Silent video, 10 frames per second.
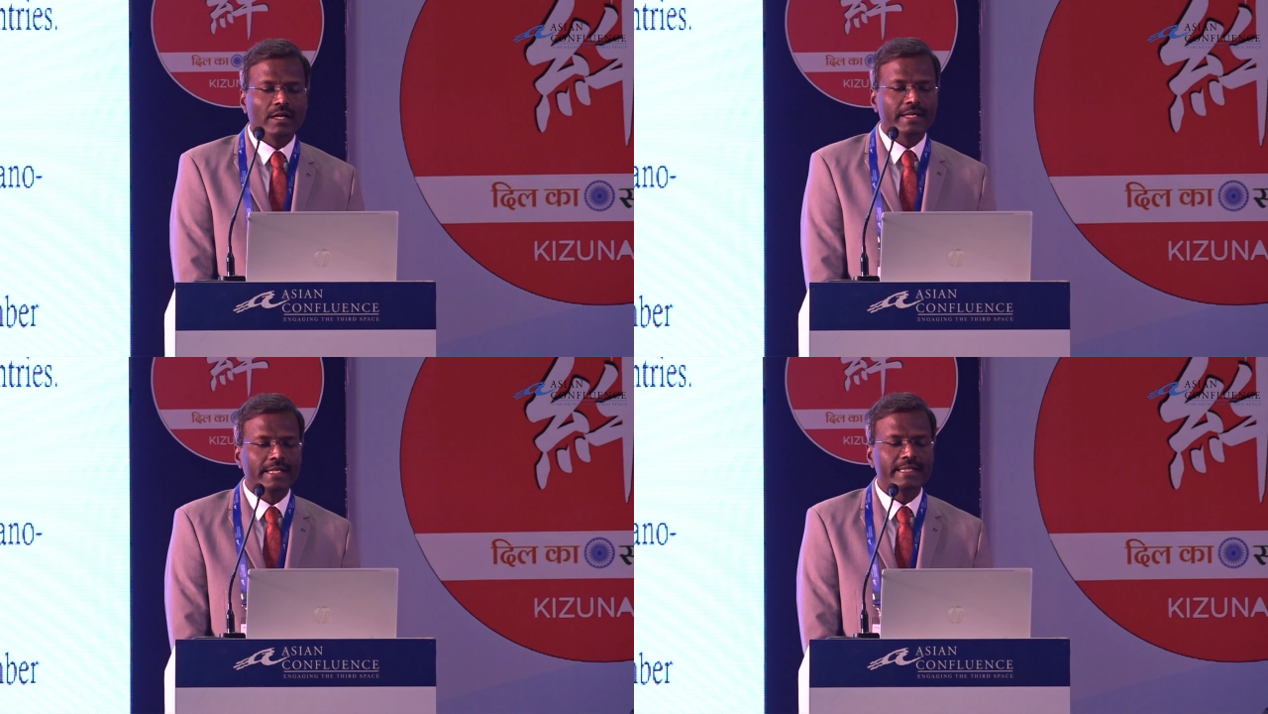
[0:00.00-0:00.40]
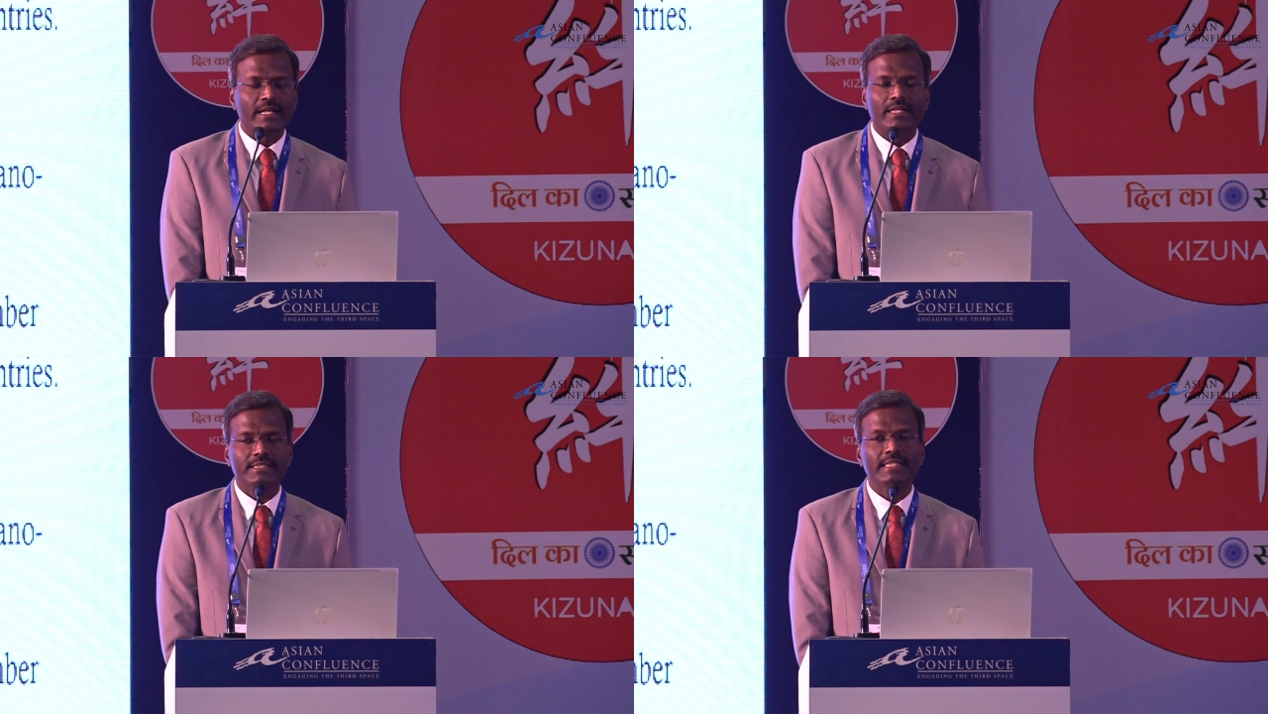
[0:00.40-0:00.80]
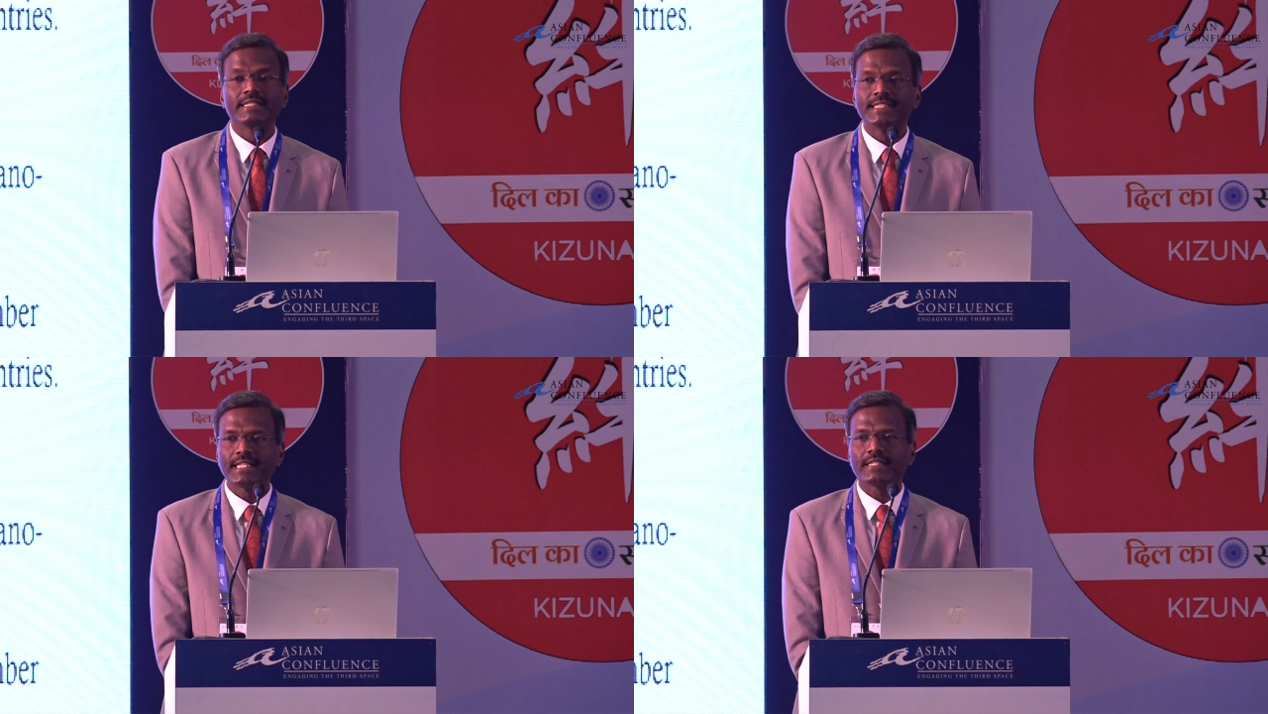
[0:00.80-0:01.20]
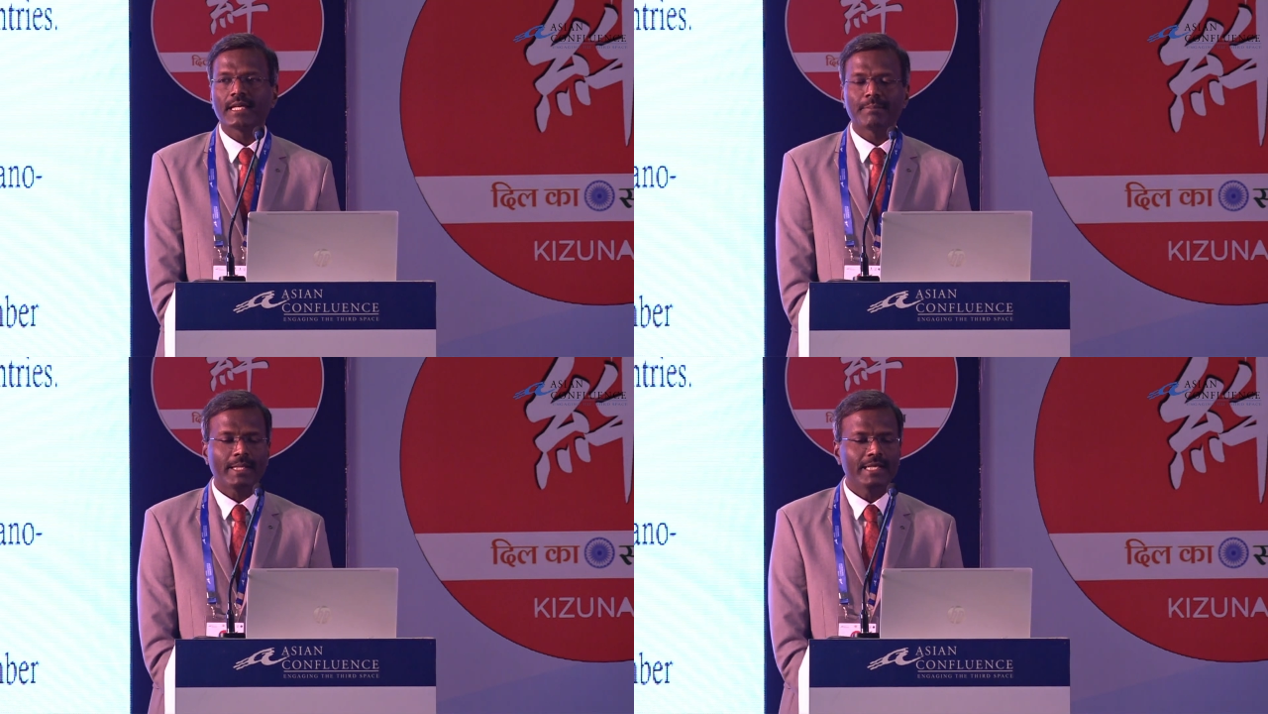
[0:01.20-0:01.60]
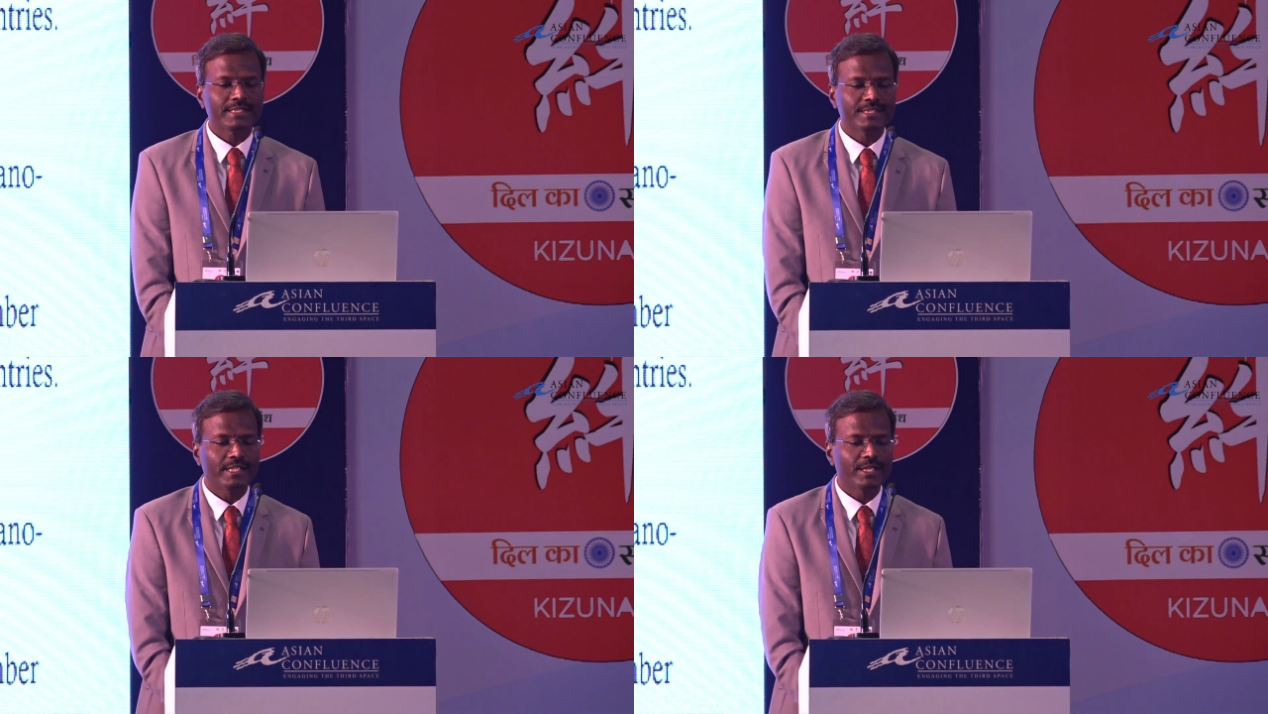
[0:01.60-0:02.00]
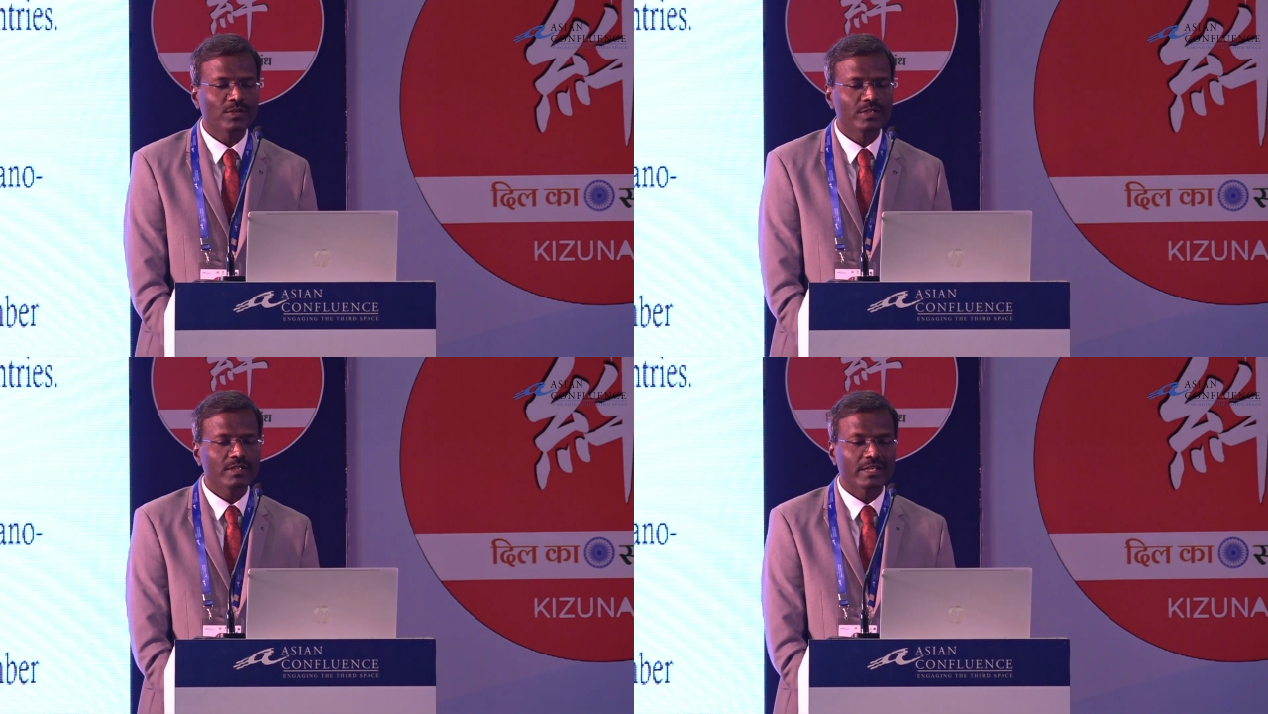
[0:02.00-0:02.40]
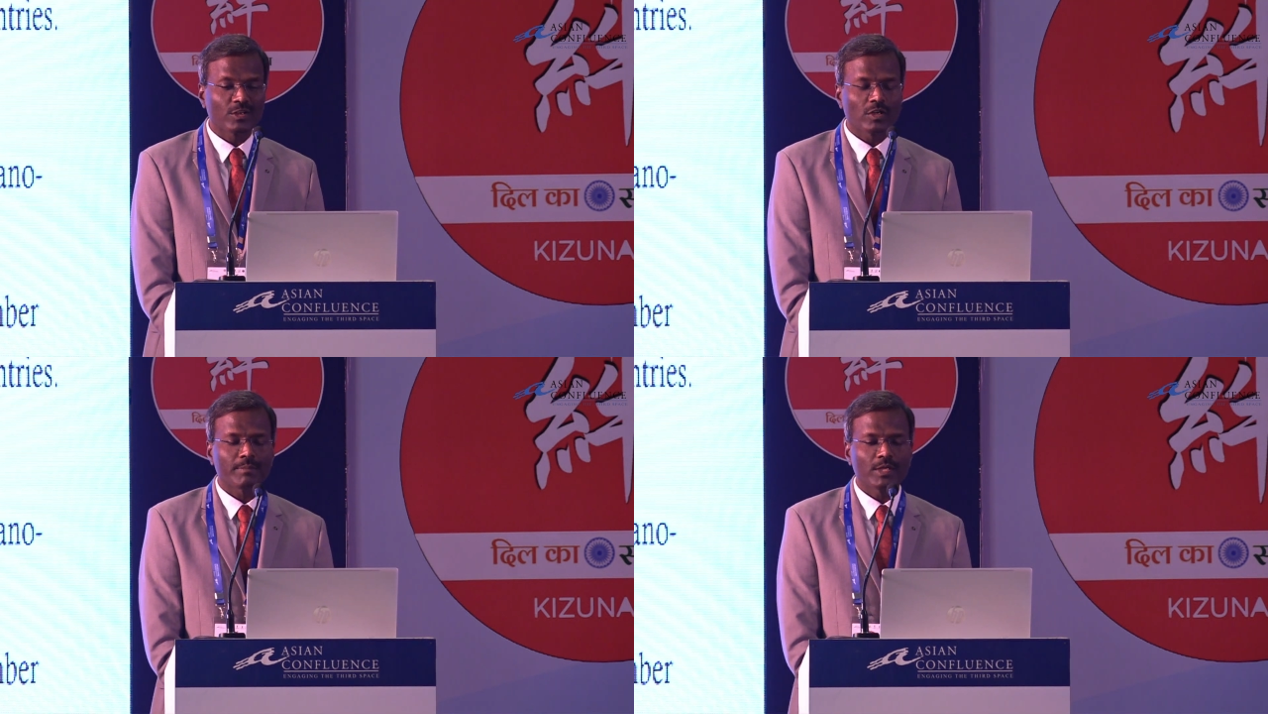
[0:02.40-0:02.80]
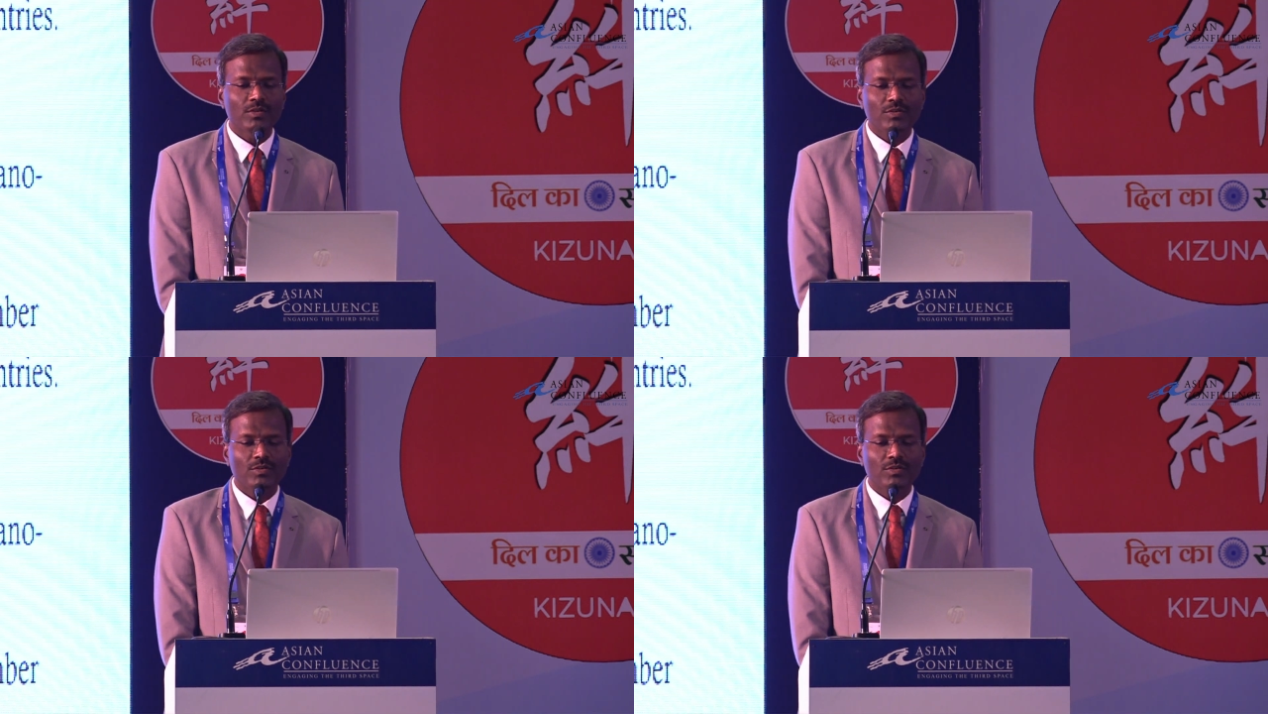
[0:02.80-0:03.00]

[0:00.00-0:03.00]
India has initiated a pilot study on requirement